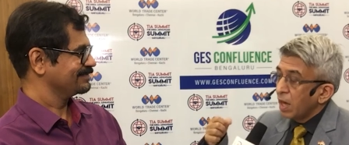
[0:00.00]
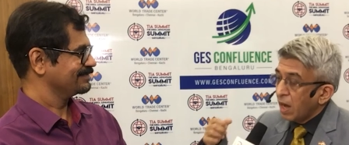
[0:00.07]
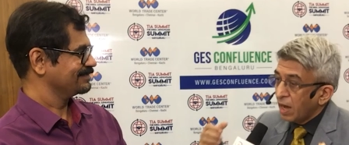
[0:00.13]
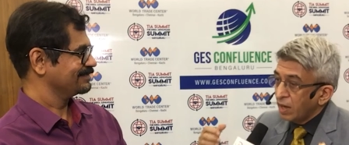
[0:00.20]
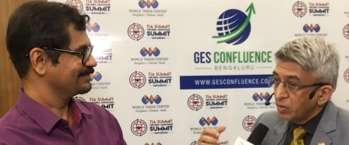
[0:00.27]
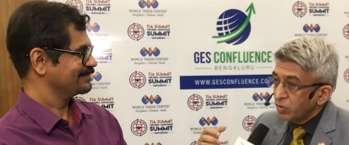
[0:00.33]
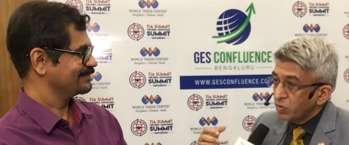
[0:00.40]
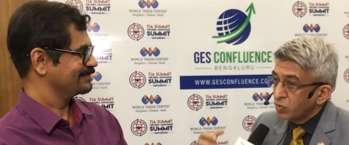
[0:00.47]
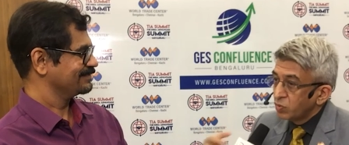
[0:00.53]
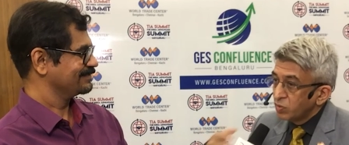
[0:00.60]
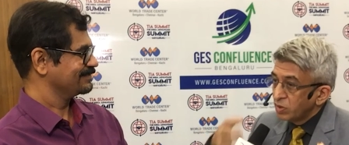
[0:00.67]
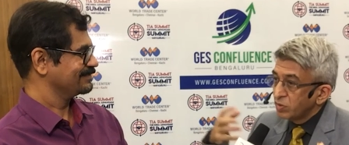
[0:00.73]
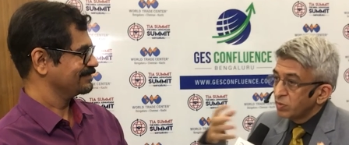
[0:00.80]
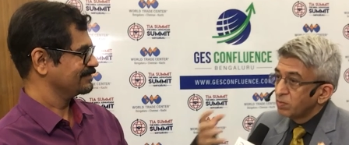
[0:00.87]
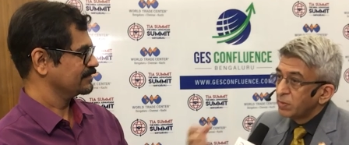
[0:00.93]
Speaker 1: And through
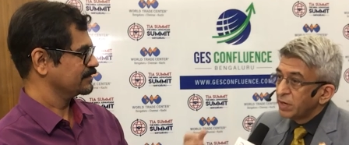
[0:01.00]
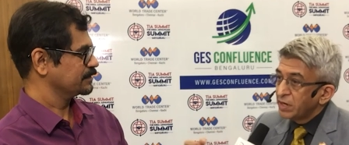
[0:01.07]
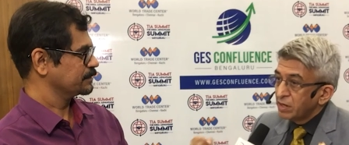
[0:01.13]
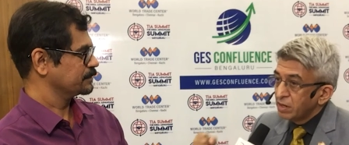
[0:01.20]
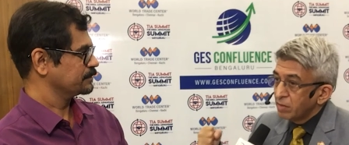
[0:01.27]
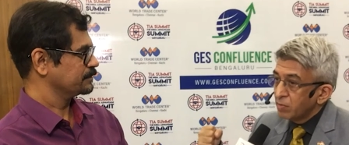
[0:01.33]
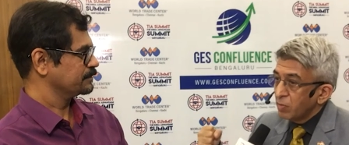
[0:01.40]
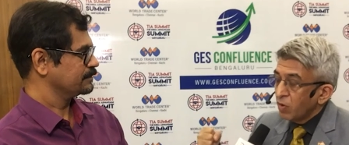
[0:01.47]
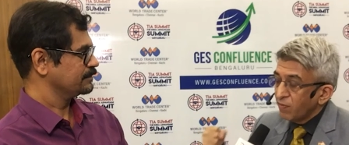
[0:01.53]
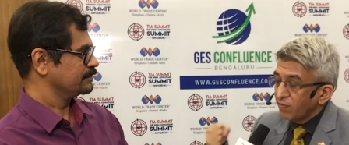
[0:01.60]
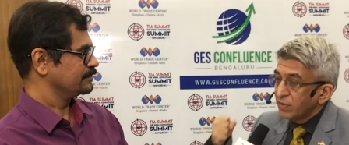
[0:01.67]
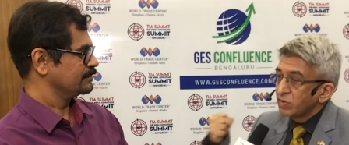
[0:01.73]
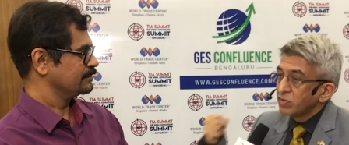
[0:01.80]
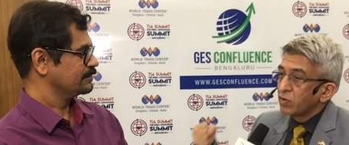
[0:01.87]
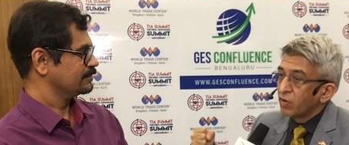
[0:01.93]
this medium
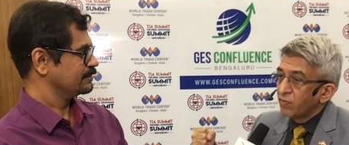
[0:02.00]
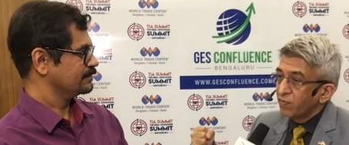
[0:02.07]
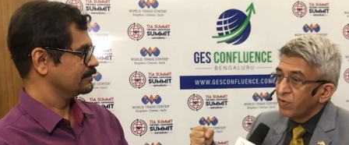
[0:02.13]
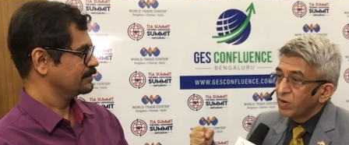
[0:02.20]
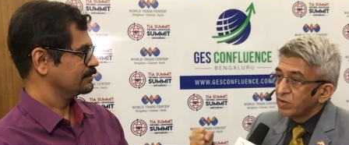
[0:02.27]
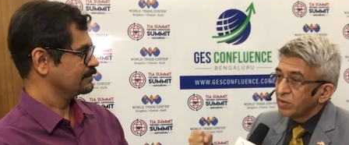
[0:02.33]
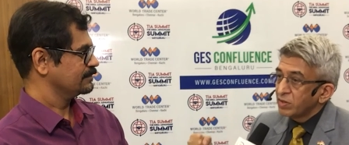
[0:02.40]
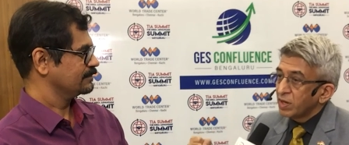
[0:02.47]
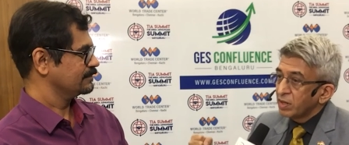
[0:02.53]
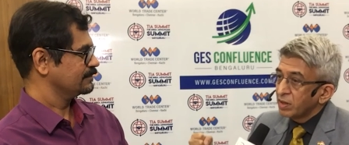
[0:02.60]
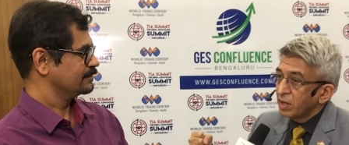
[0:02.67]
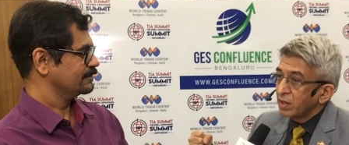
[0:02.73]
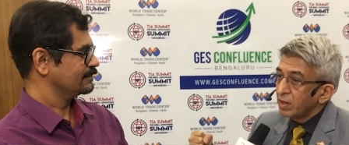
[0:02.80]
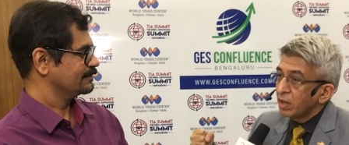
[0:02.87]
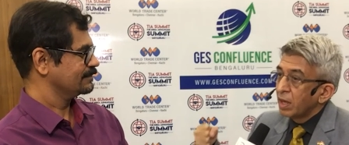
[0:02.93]
of this conference, I
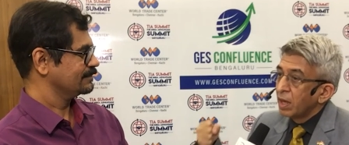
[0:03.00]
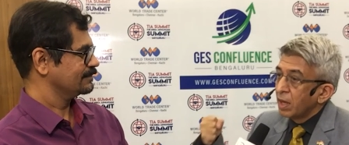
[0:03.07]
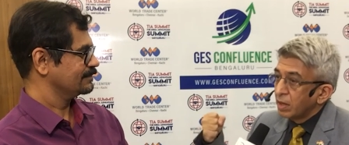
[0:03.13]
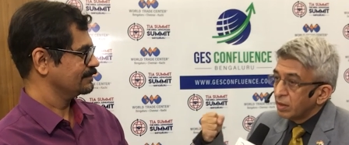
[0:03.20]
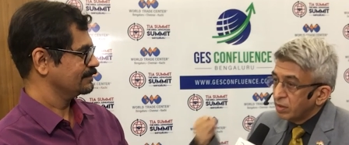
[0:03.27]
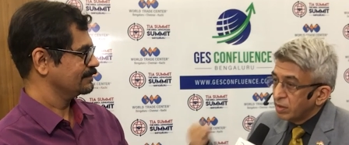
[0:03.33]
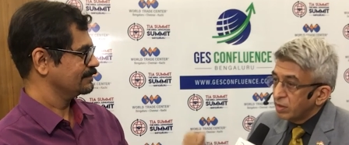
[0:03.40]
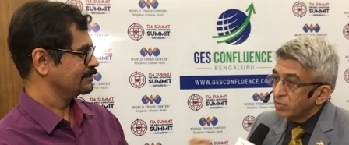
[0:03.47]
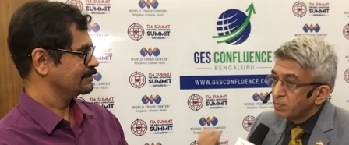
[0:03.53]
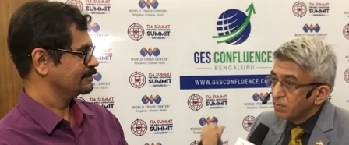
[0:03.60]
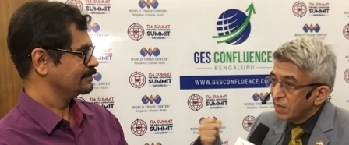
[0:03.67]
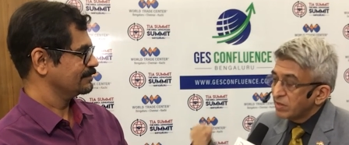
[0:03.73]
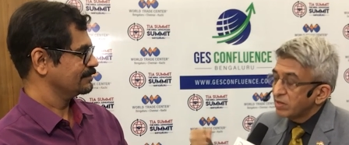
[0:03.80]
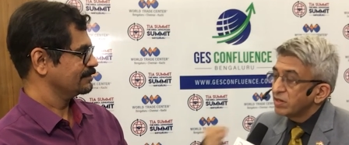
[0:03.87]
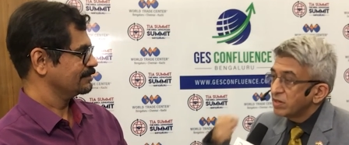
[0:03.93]
think this
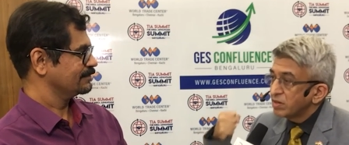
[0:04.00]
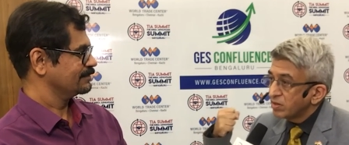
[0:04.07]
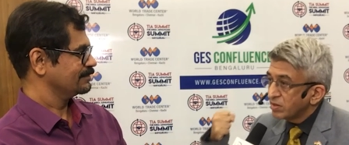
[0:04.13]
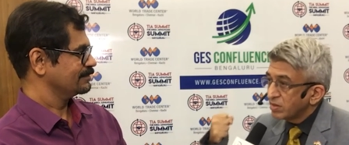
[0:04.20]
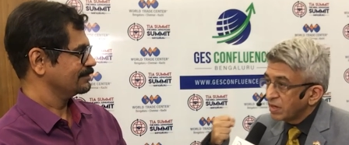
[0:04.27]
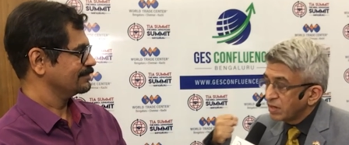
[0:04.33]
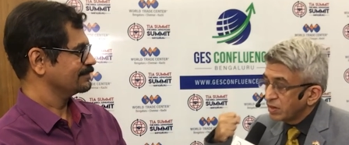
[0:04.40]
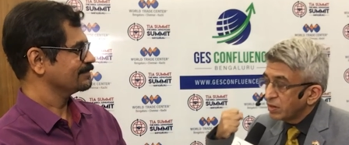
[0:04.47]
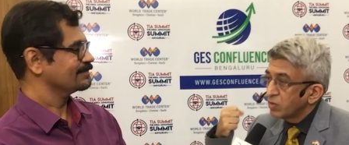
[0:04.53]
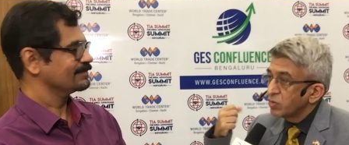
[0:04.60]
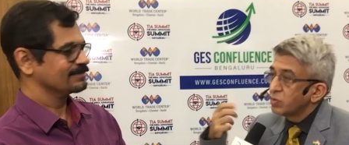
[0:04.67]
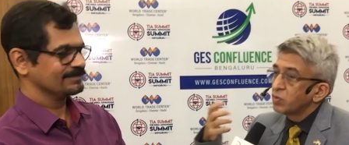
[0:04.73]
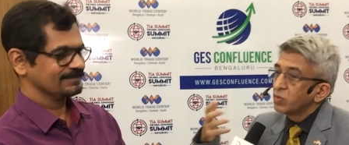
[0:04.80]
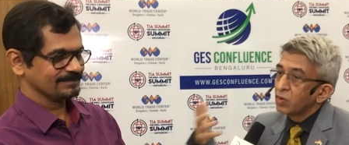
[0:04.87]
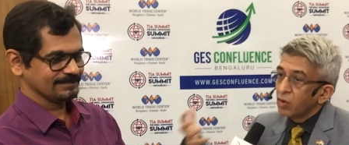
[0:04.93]
message is sent
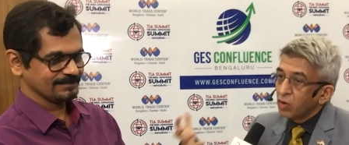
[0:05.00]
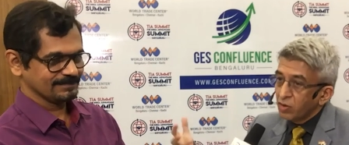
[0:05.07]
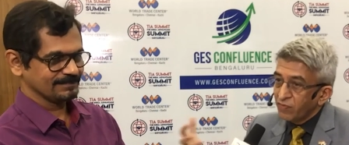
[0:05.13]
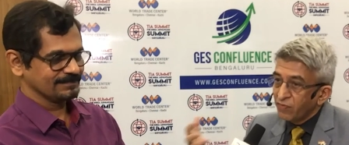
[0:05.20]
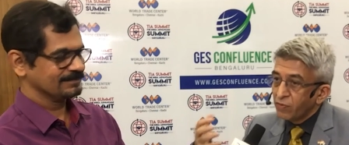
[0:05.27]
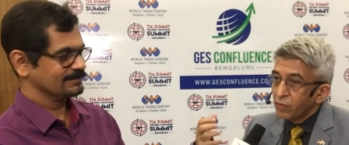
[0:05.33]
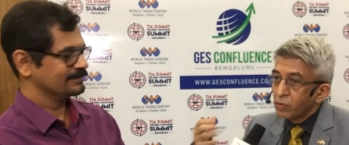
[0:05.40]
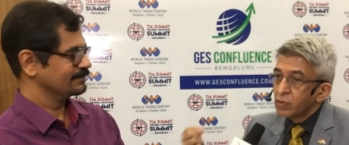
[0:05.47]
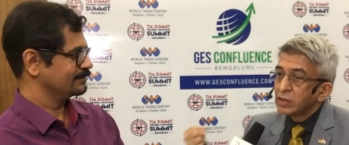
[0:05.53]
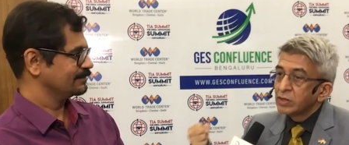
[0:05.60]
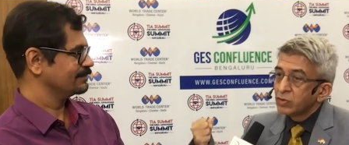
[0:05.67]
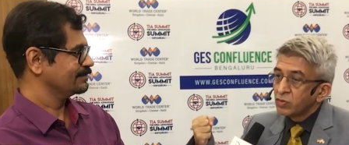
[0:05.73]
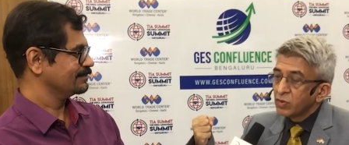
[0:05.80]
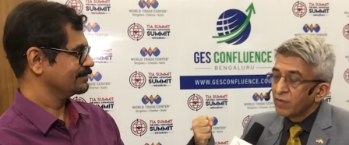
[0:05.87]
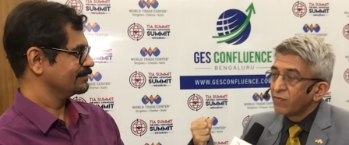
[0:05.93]
out to a lot of
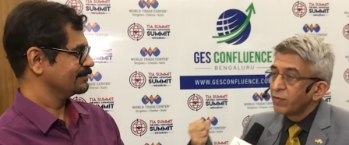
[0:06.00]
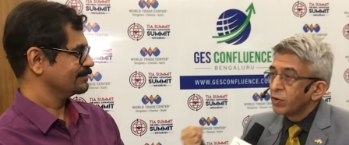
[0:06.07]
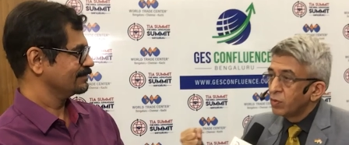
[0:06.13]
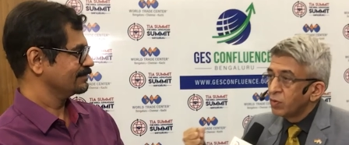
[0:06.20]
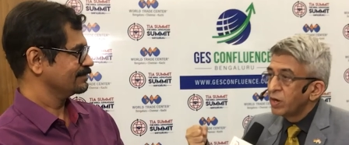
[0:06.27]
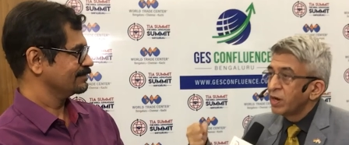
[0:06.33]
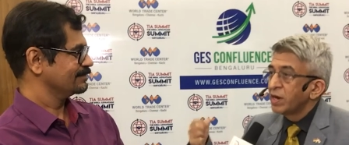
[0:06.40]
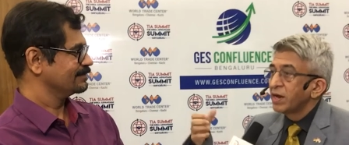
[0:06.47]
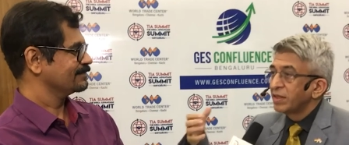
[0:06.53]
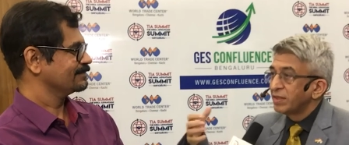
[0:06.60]
viewers who have tuned in.